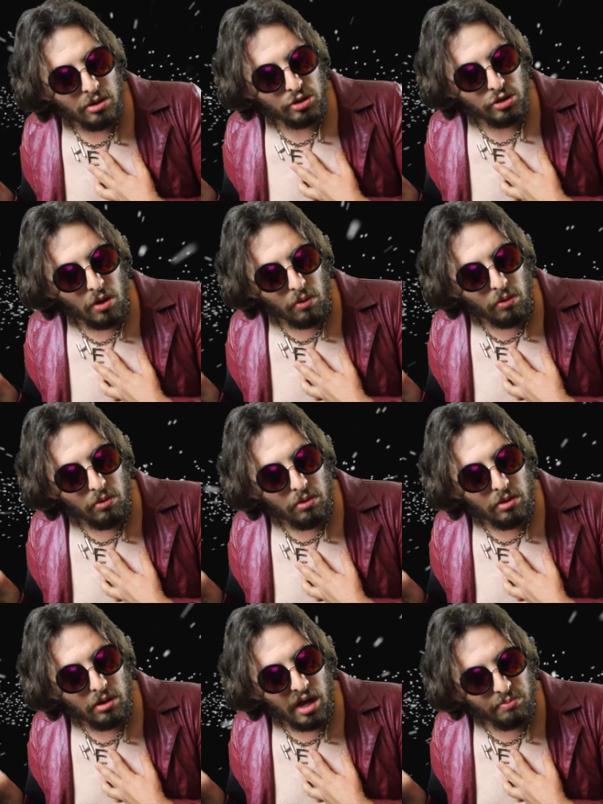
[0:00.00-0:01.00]
So,
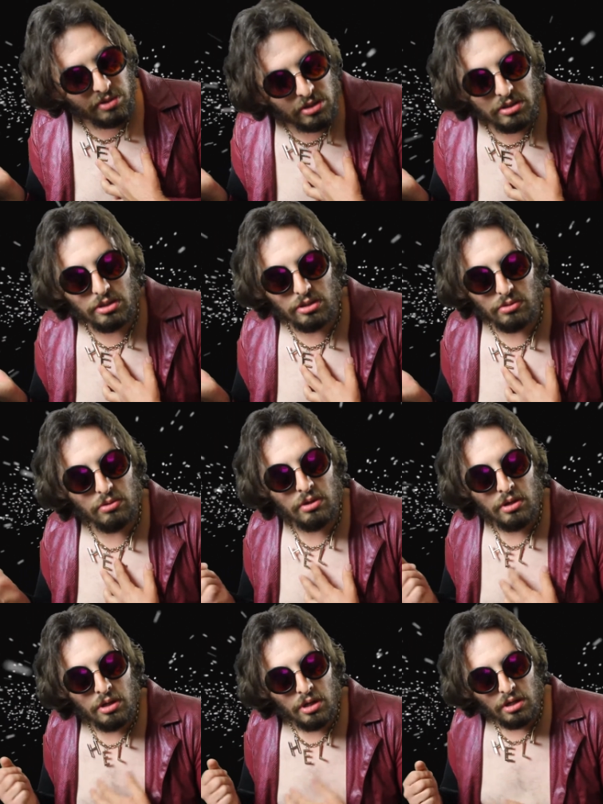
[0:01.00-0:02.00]
I present to you
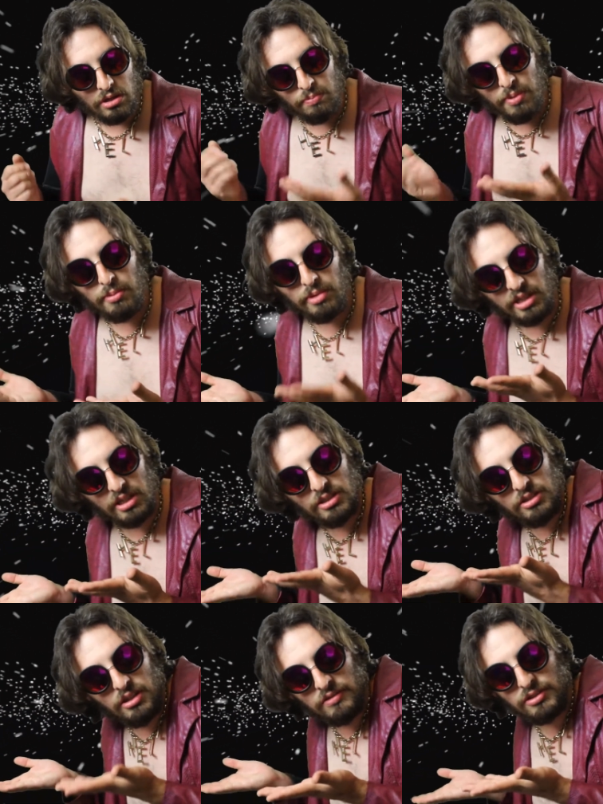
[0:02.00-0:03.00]
the
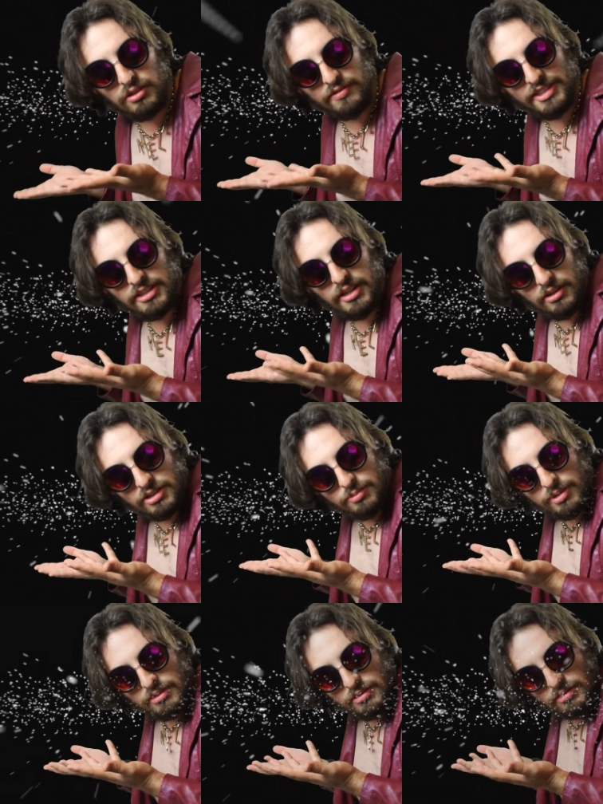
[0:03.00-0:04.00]
publicist of service
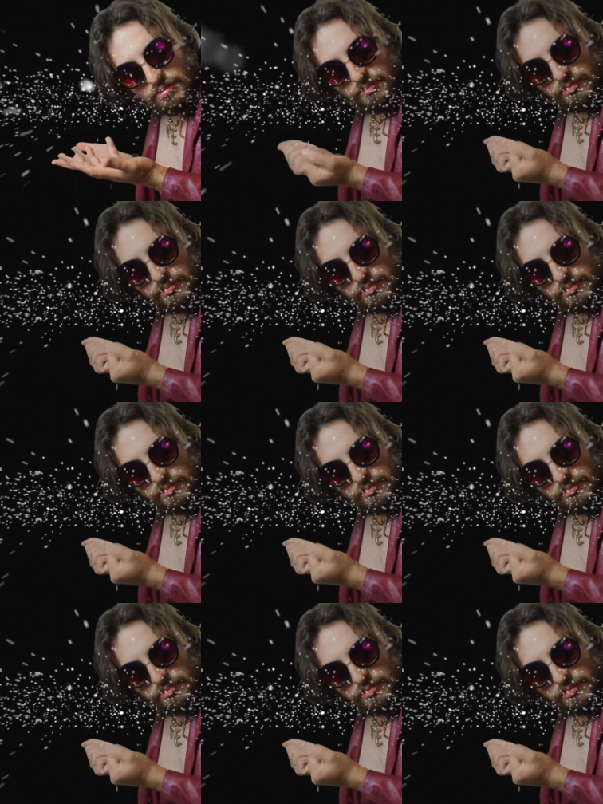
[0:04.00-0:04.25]
announcements.